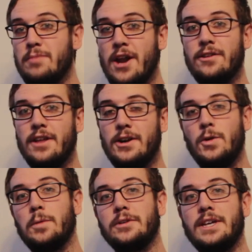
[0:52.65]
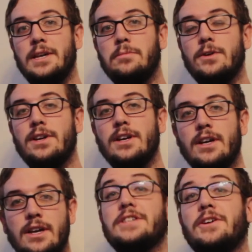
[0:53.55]
this is better than a normal
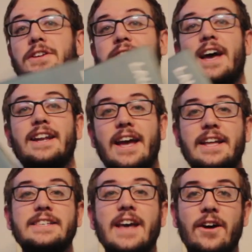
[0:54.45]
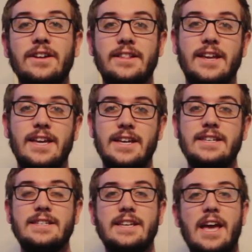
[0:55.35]
keyboard because you can assign any sound to the
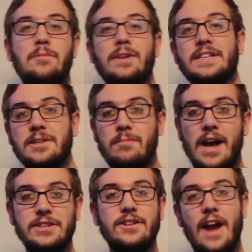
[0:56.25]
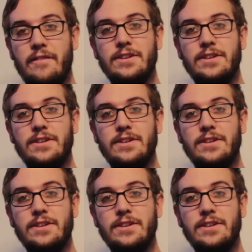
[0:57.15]
keys and mix and master